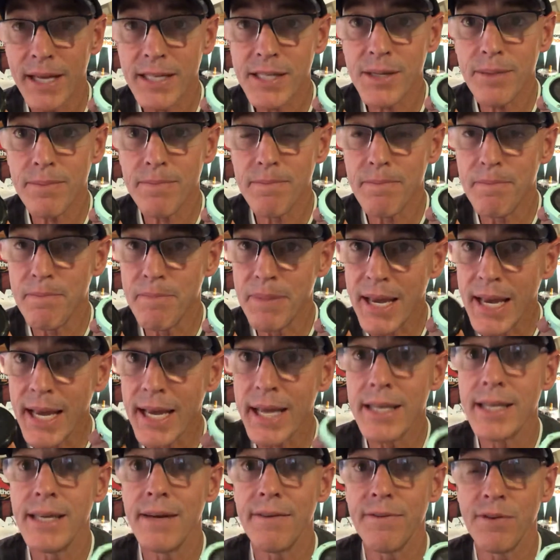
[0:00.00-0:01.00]
a
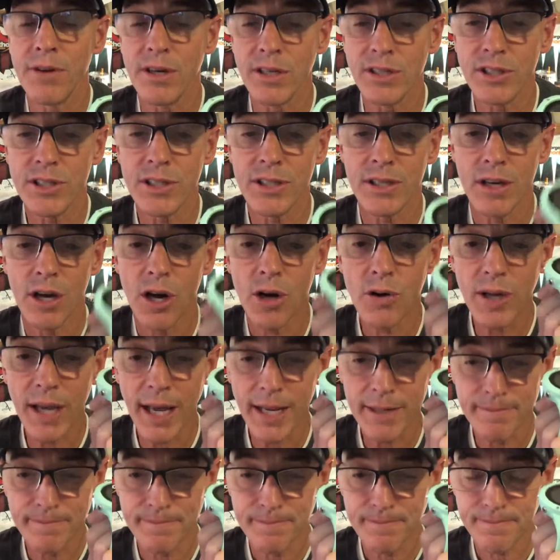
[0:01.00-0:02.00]
big difference.
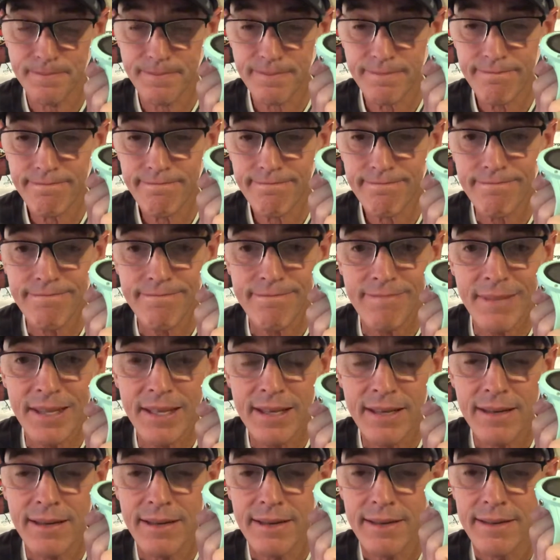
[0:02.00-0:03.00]
Okay.
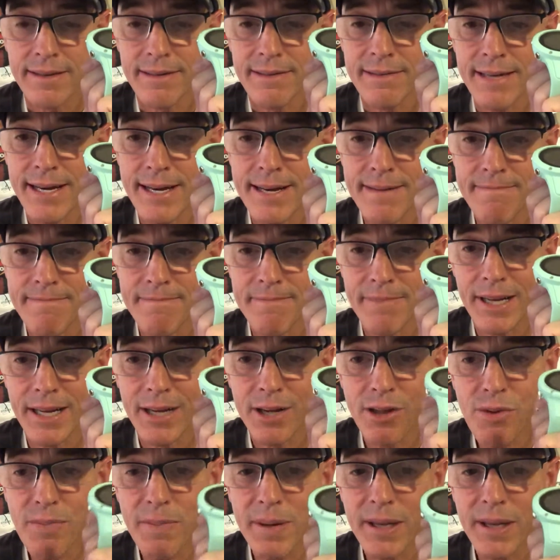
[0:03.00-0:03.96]
Another